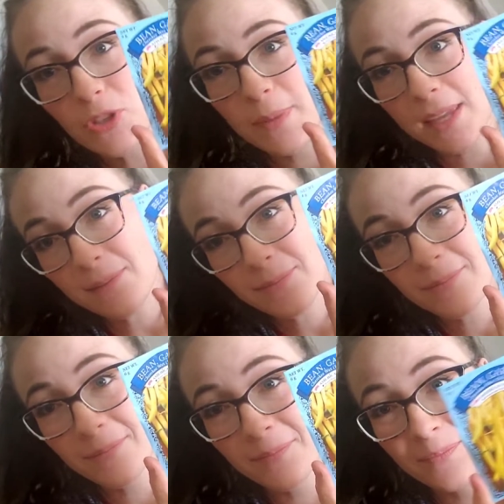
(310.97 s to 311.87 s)
Bean.
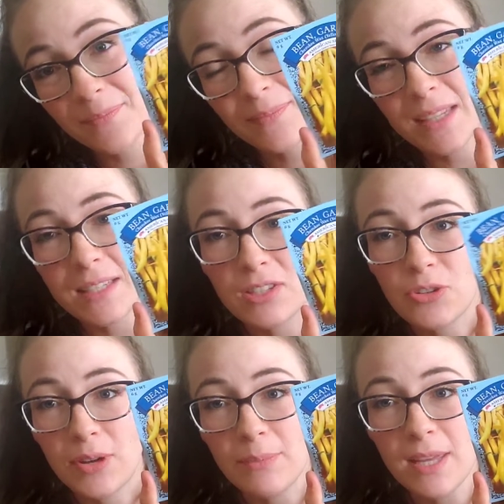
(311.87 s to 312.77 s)
This is
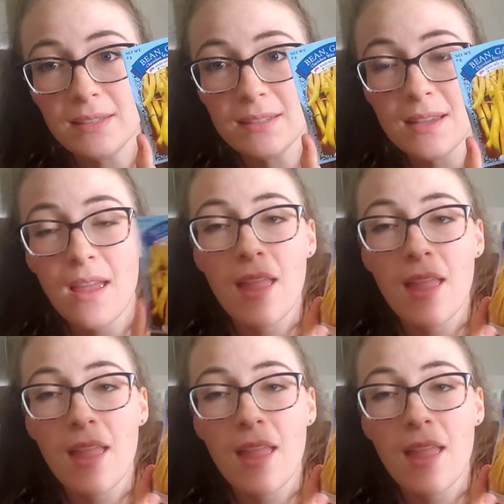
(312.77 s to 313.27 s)
green beans.